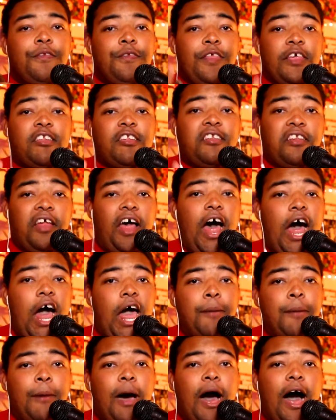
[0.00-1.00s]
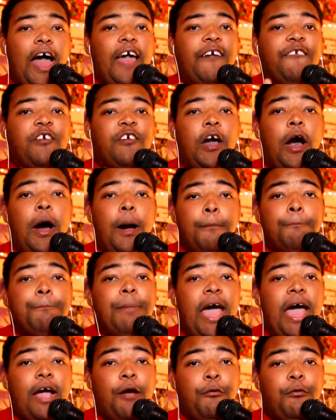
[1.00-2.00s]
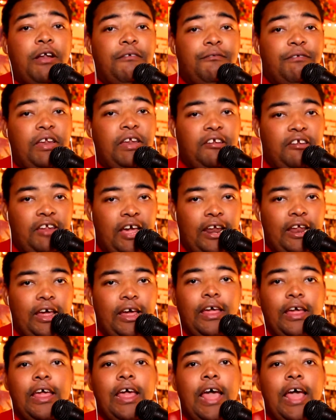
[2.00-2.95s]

This time I've come back. The episode